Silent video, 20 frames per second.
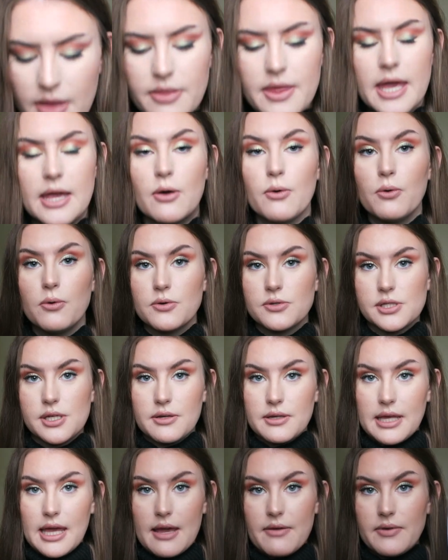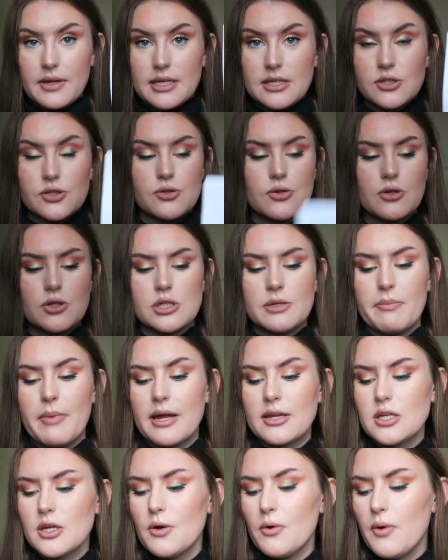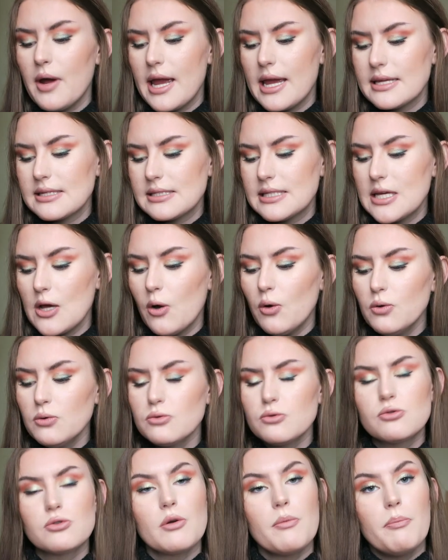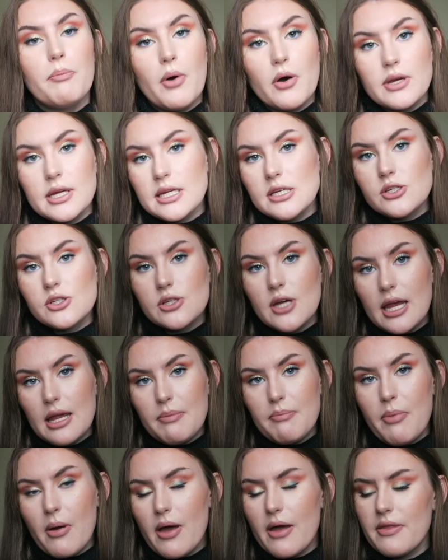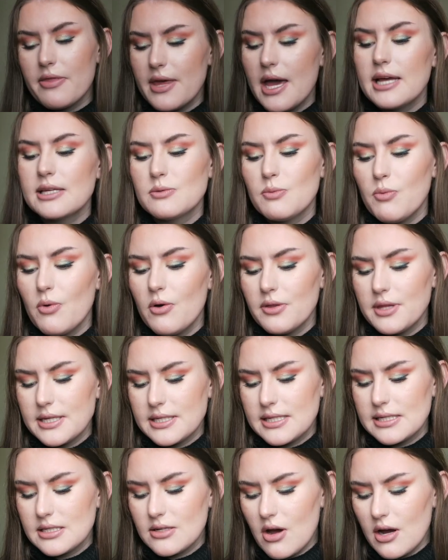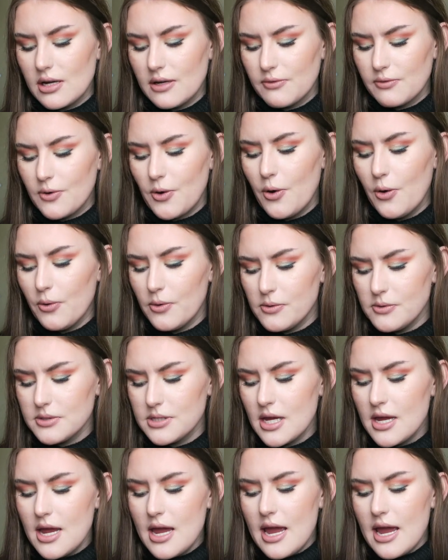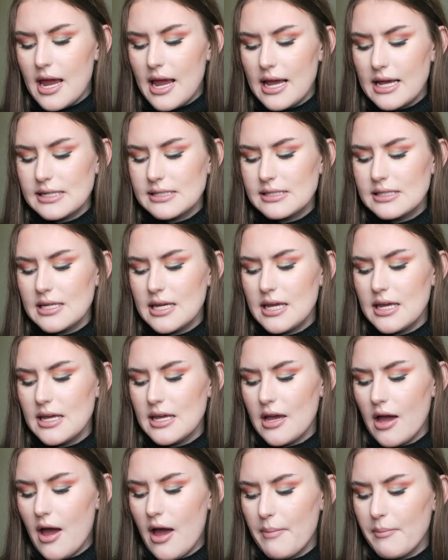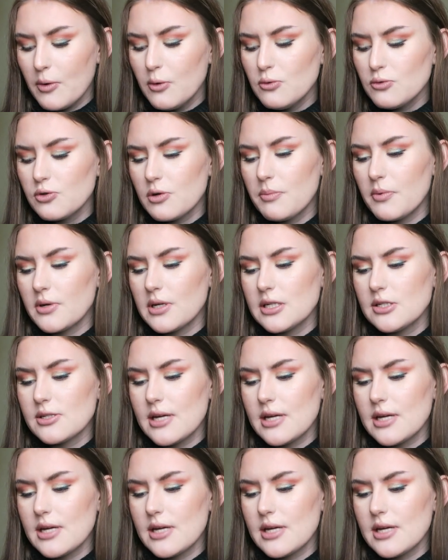they also give an instruction manual. It's the Ultra Body Shaper, that's what this is kind of called. It's the um, Ultra Body